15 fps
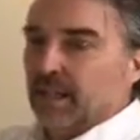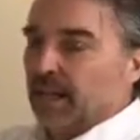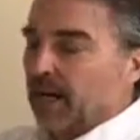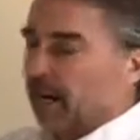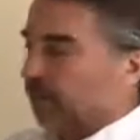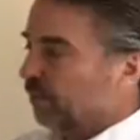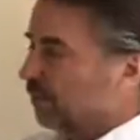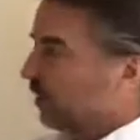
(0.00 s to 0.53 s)

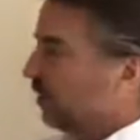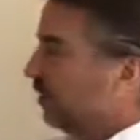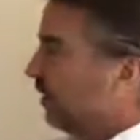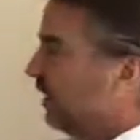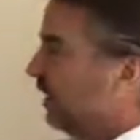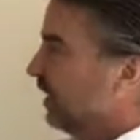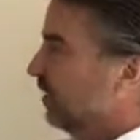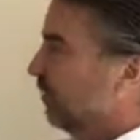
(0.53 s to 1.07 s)

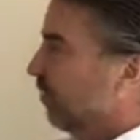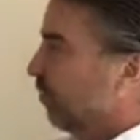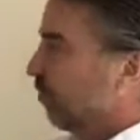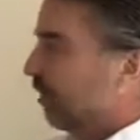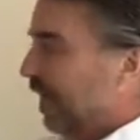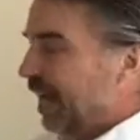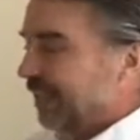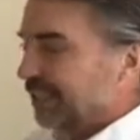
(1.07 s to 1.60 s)
opportunities for
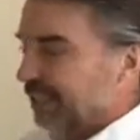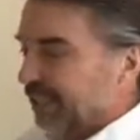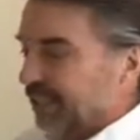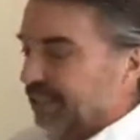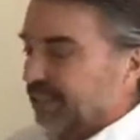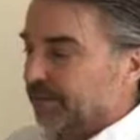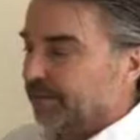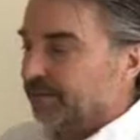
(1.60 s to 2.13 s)

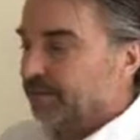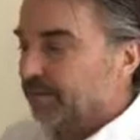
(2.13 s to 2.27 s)
plastics,